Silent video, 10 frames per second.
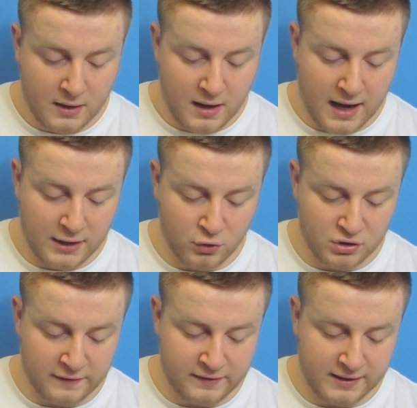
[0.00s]
I use
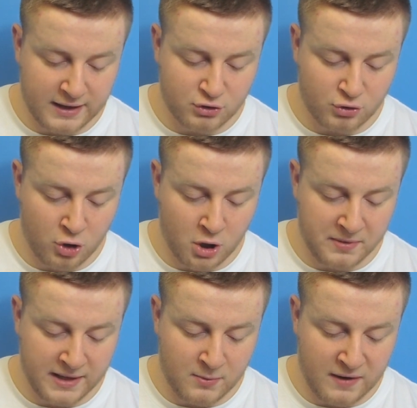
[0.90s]
lifting to get stronger,
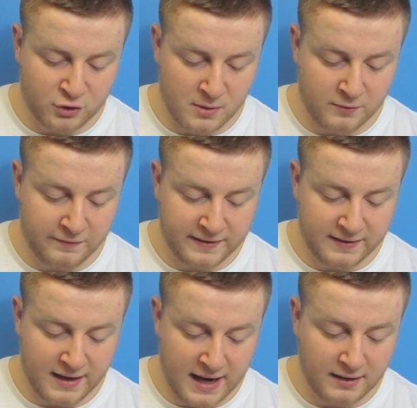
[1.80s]
but then I'll have trouble
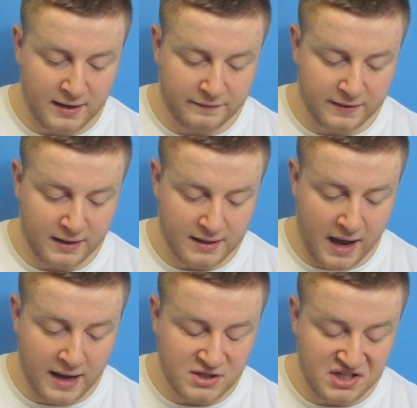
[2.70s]
fitting in lifting and
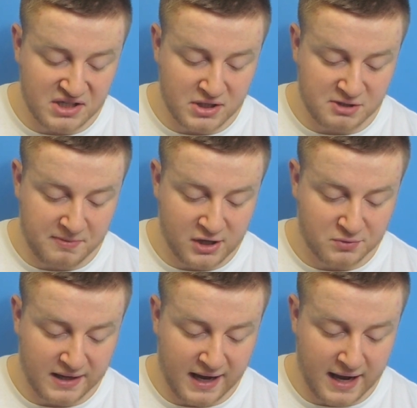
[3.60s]
in season,
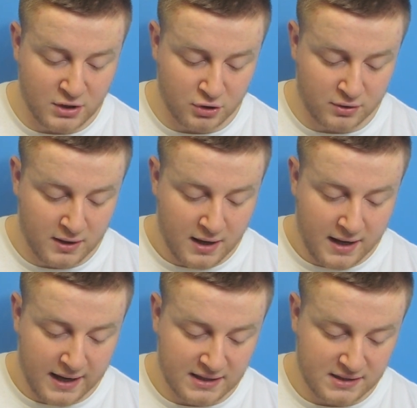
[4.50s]
especially when I get injured,
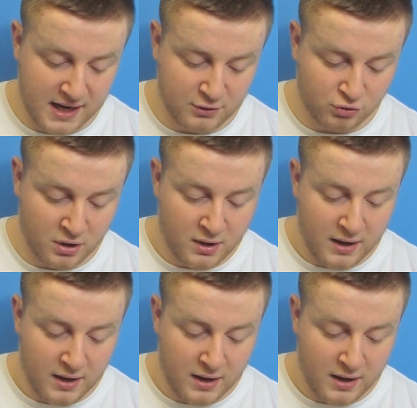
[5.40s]
etc.